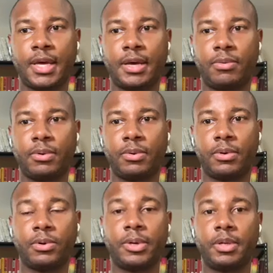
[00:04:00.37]
that were
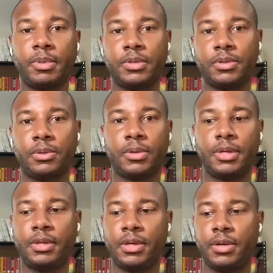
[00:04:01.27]
going to be sold
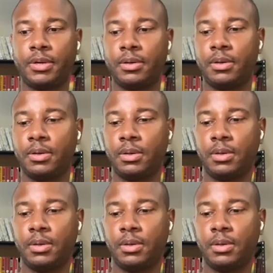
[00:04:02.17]
in their